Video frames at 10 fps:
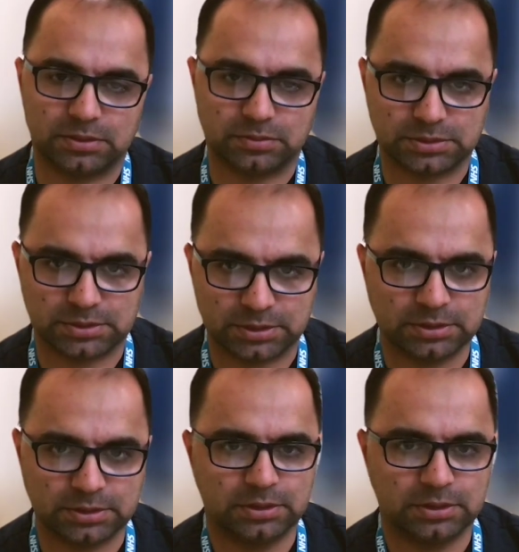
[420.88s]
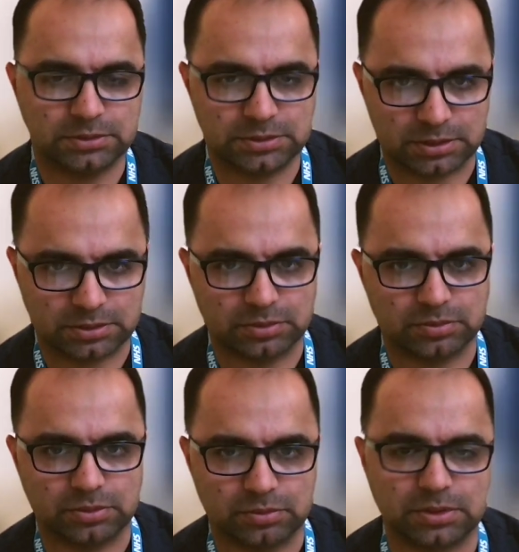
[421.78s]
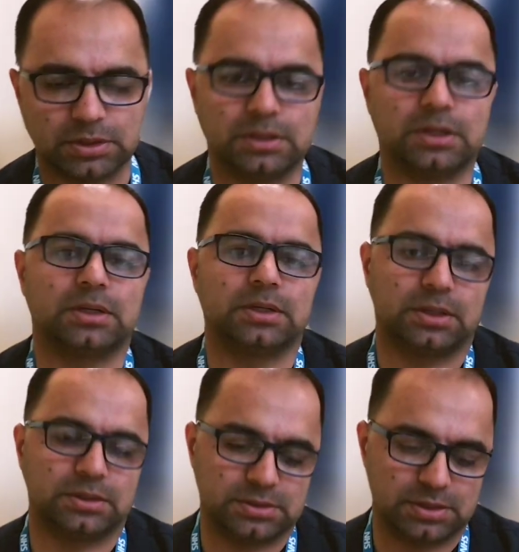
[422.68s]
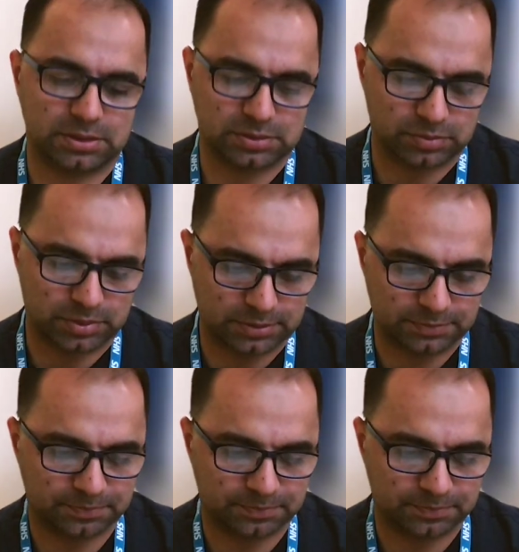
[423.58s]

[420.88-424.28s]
I would say check your local guidelines as well.